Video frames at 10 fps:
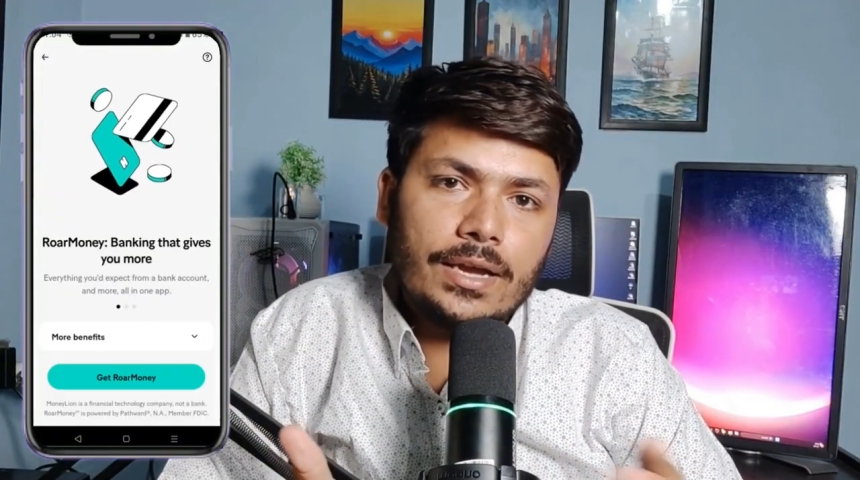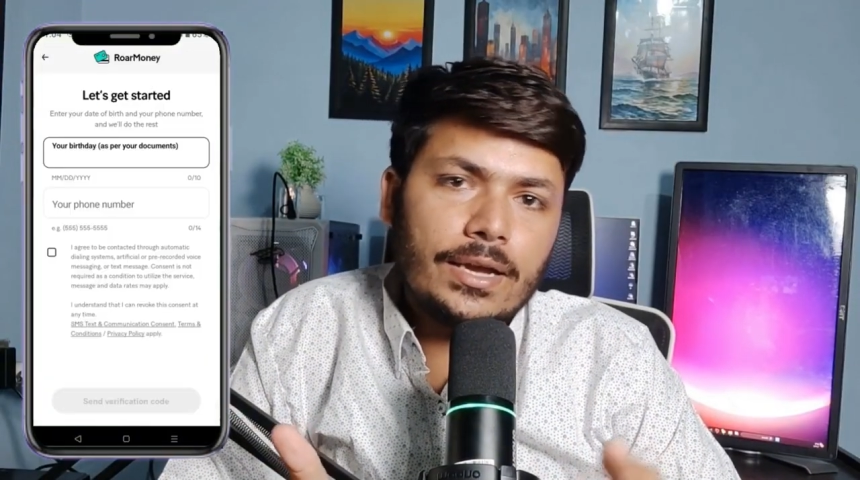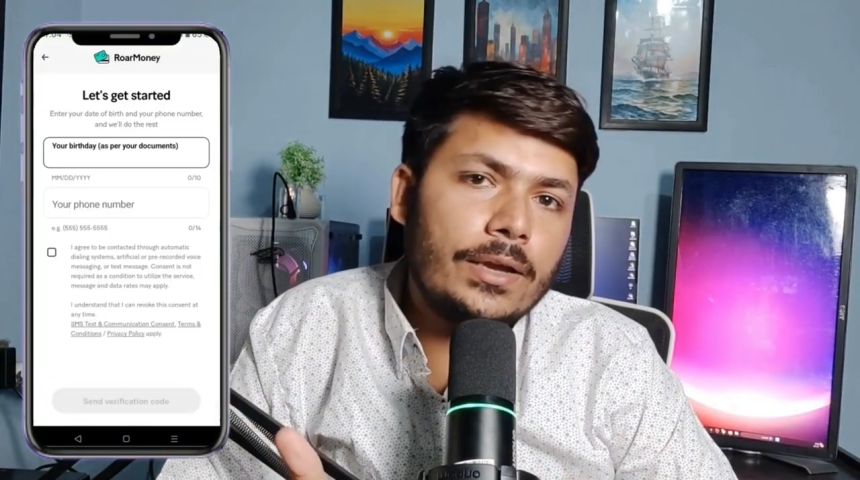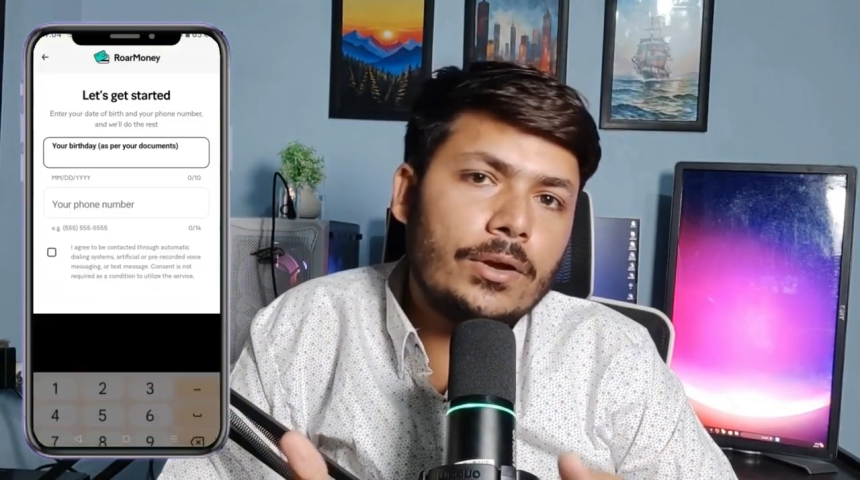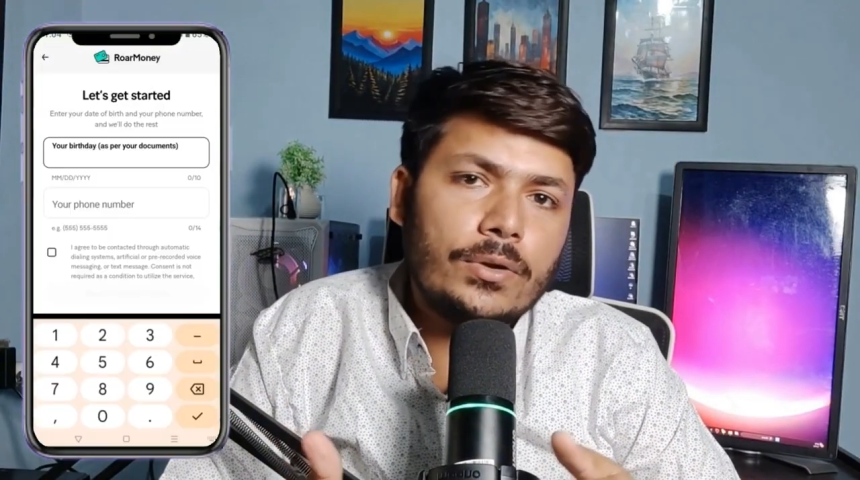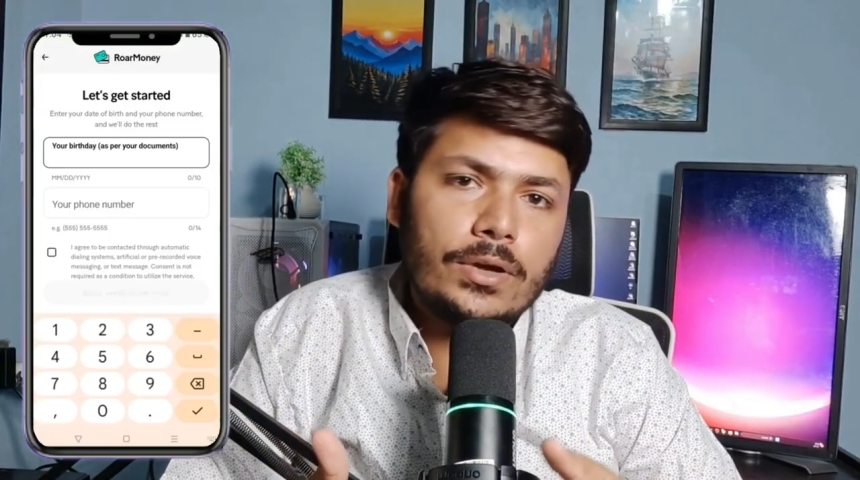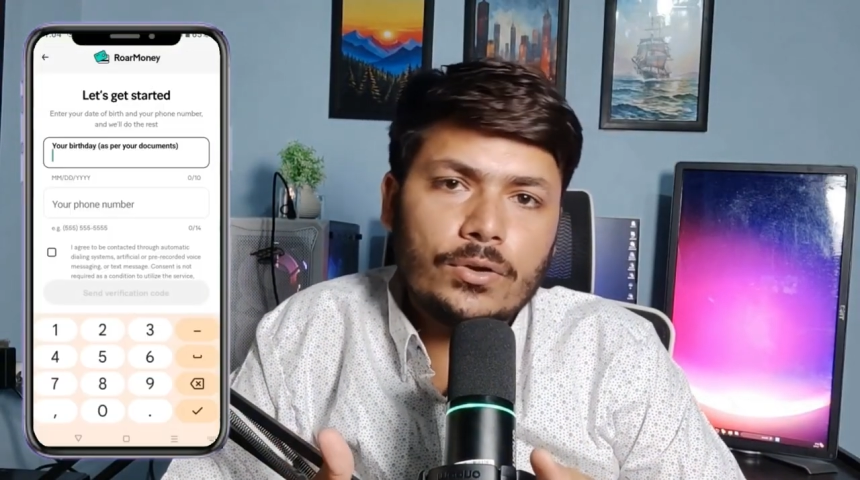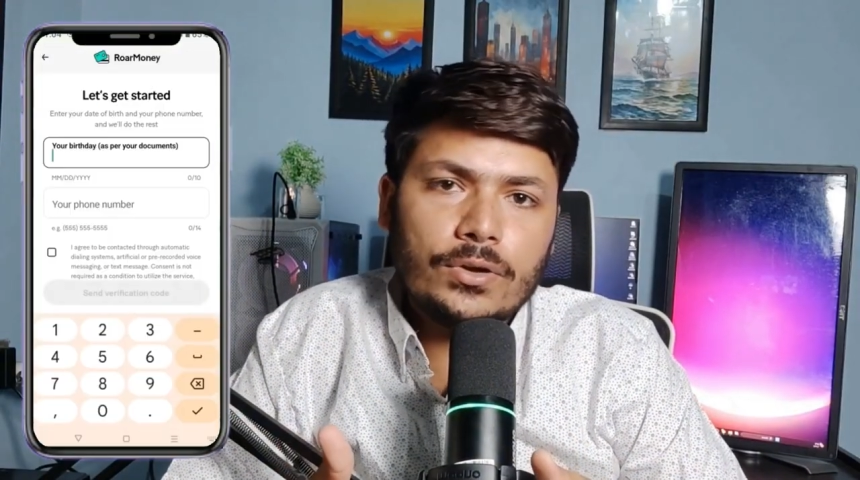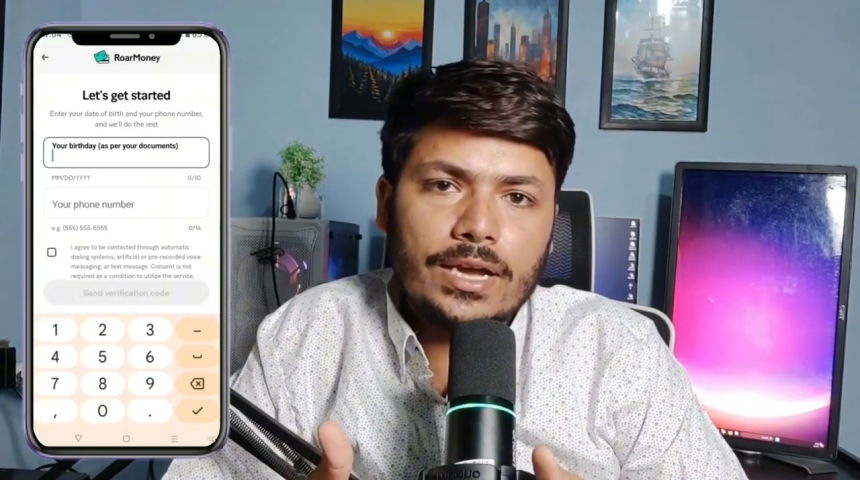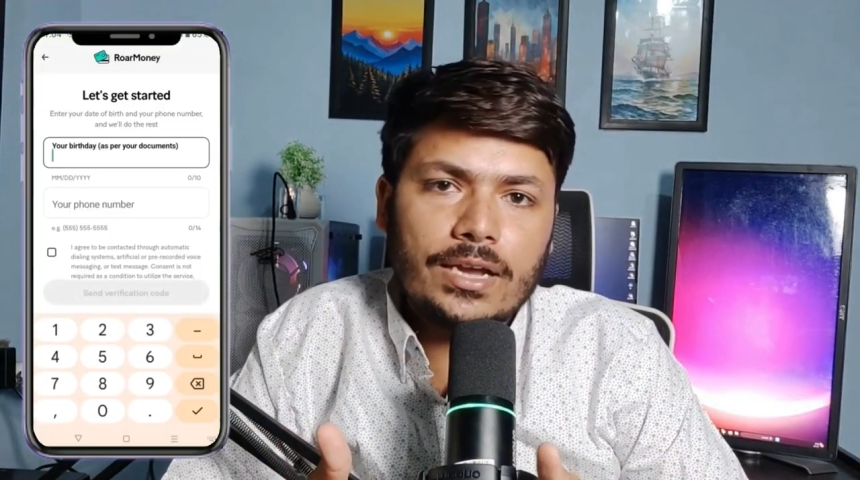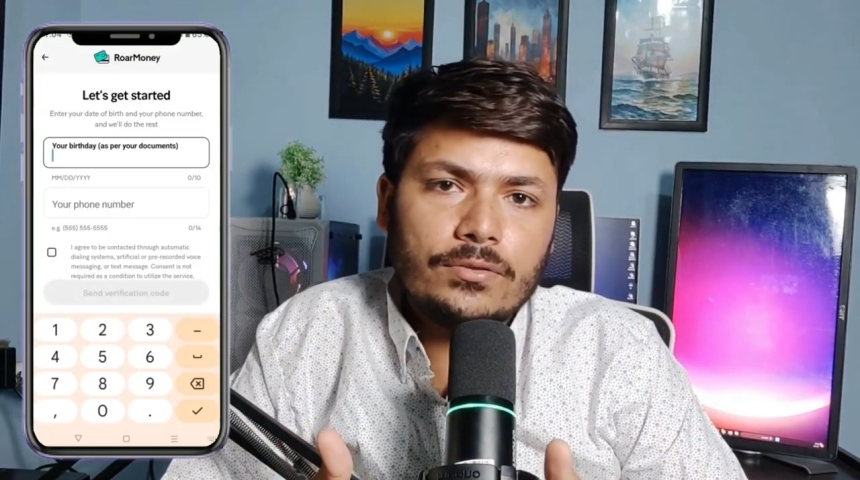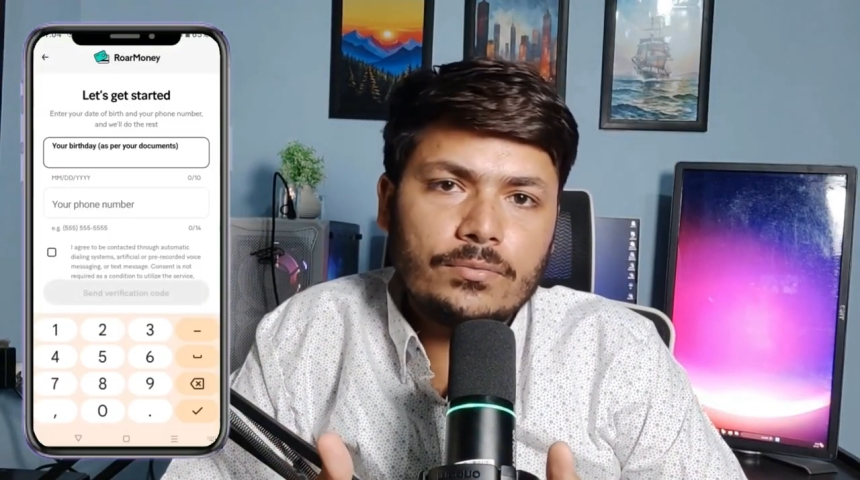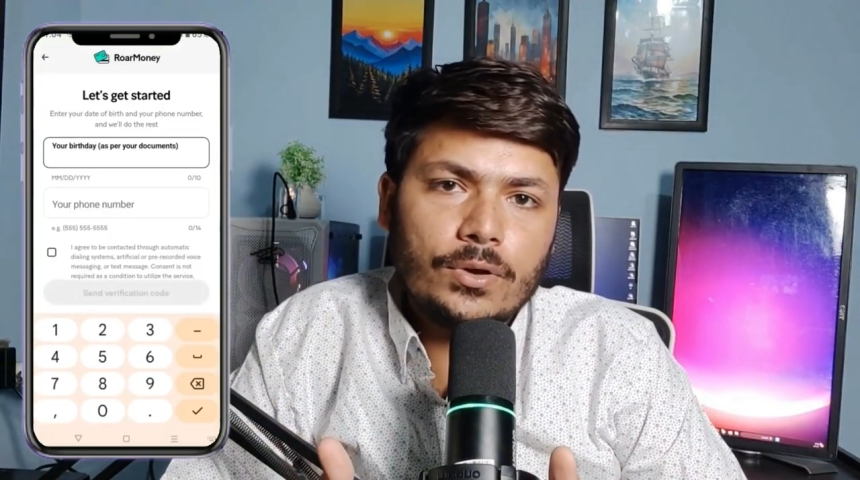including your date of